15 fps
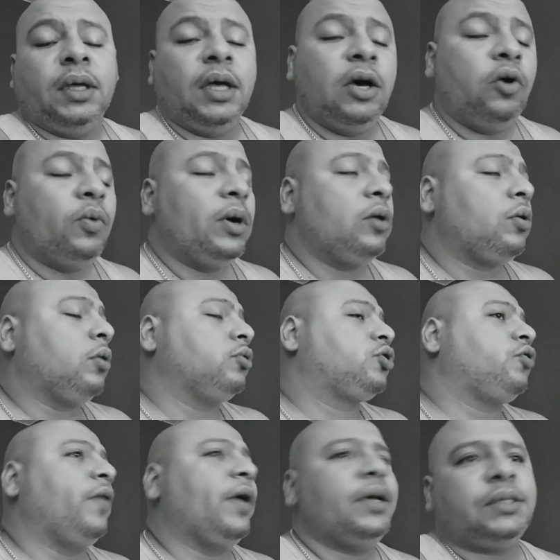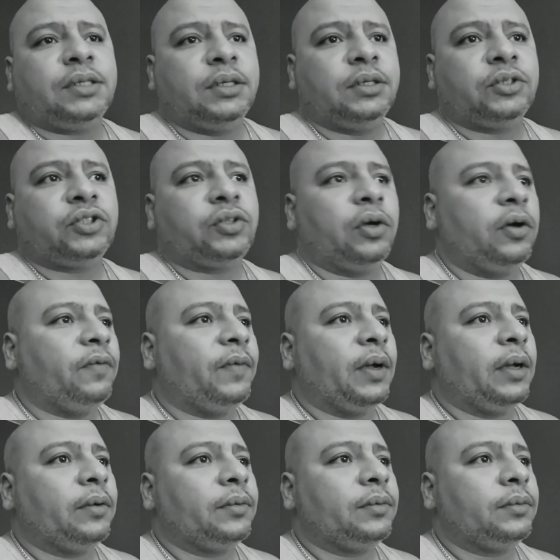Ill Will goes crazy in his third
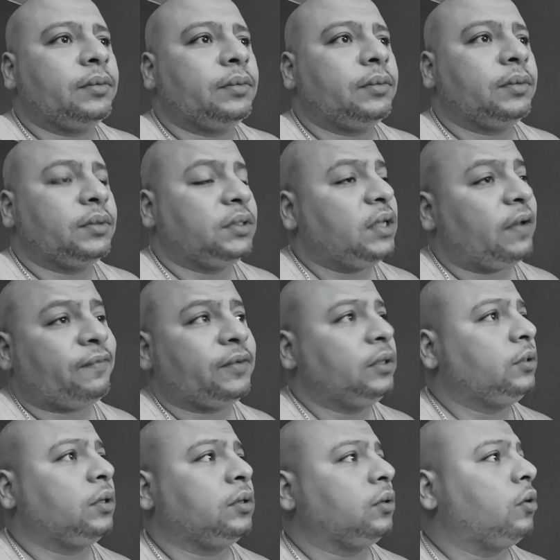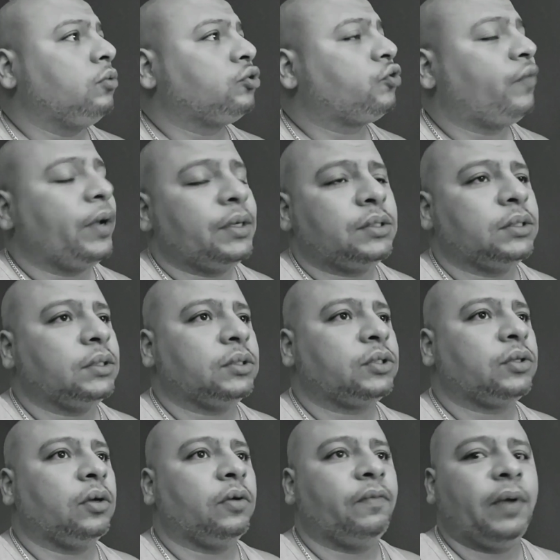round. Definitely goes crazy in his
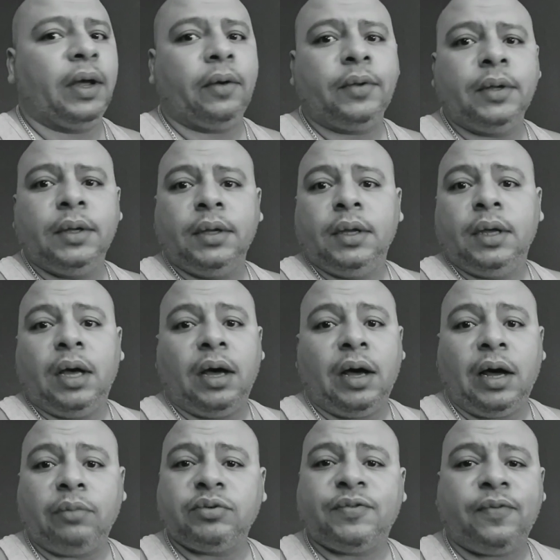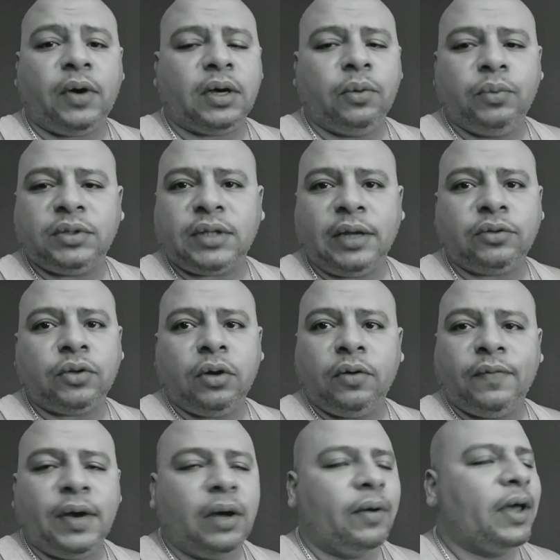third round. I was fucking with that third
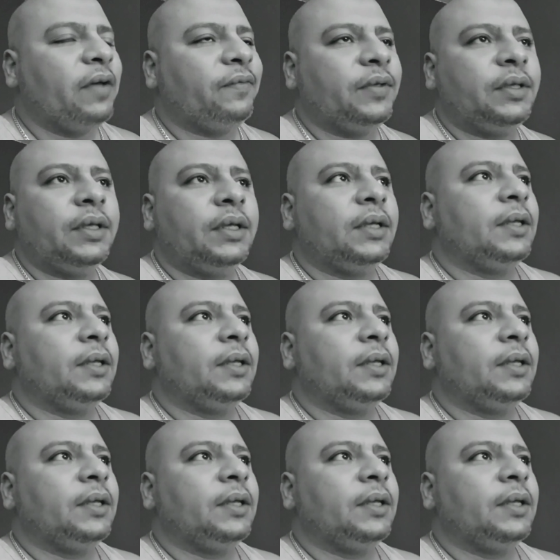round heavy.